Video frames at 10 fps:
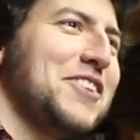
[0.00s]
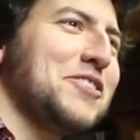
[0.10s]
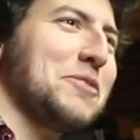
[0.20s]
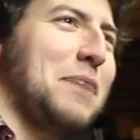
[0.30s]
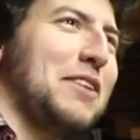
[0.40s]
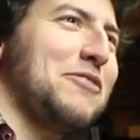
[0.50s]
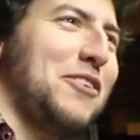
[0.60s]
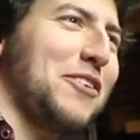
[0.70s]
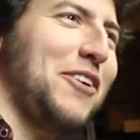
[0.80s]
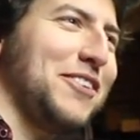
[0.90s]
took many
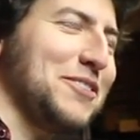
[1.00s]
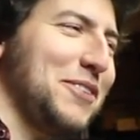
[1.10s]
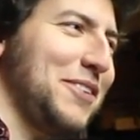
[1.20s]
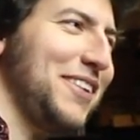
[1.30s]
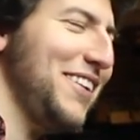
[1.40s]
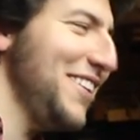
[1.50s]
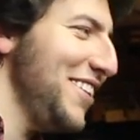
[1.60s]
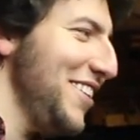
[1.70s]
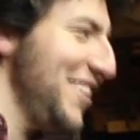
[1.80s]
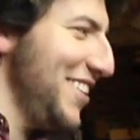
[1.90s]
phone calls to uh,
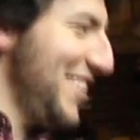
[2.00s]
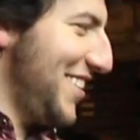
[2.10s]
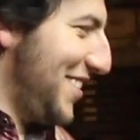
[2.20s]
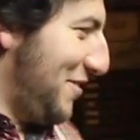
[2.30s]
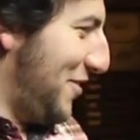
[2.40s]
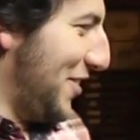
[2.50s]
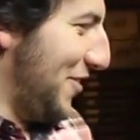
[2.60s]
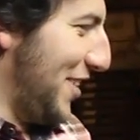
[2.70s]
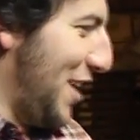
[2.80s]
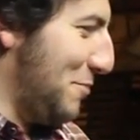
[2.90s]

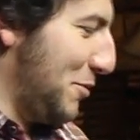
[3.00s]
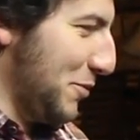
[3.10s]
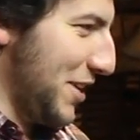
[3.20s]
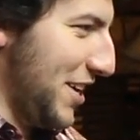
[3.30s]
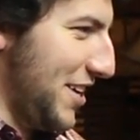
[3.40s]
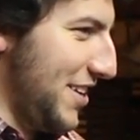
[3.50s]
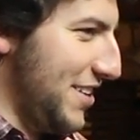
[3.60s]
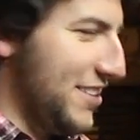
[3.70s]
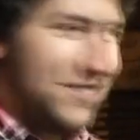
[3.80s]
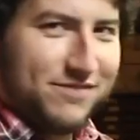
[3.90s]
figure it out, but we got it
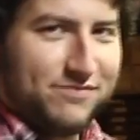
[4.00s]
done.